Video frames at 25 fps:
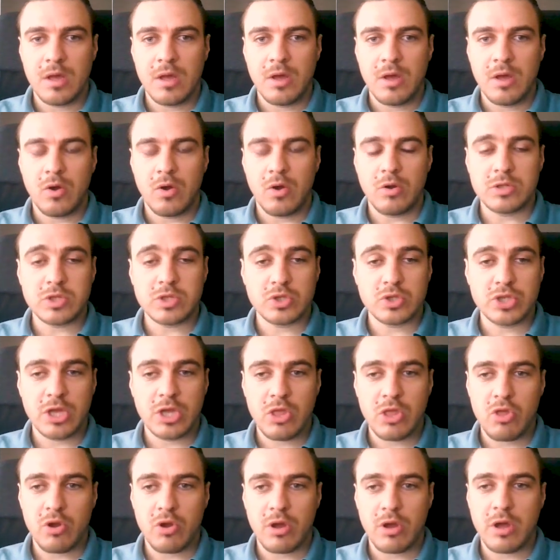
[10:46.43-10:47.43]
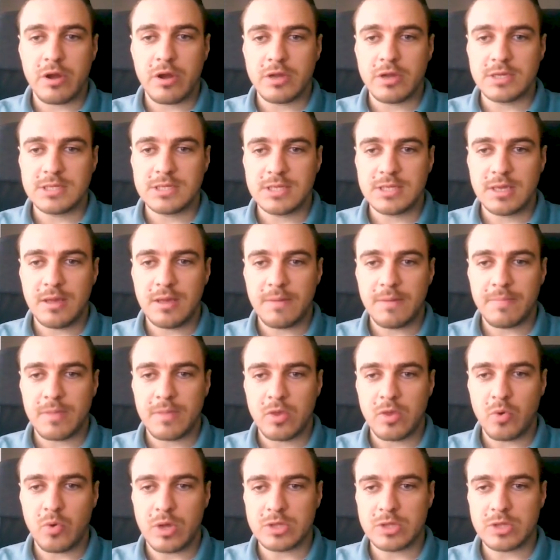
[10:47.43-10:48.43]
Also change your currency
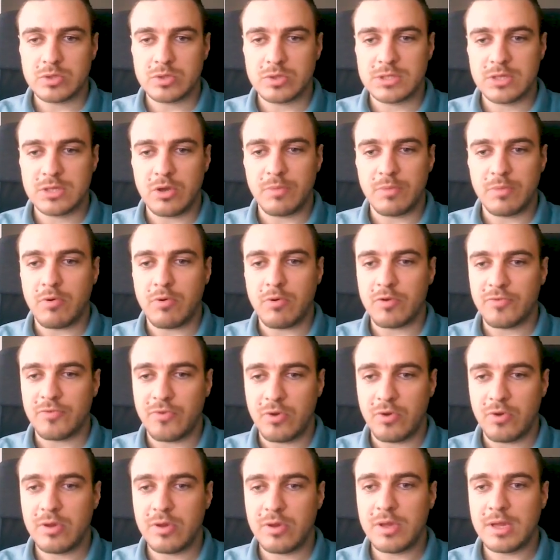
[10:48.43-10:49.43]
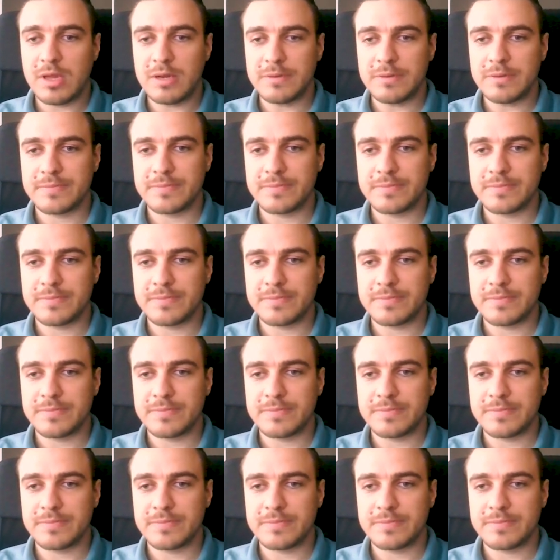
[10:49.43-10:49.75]
you want to see your portfolio in.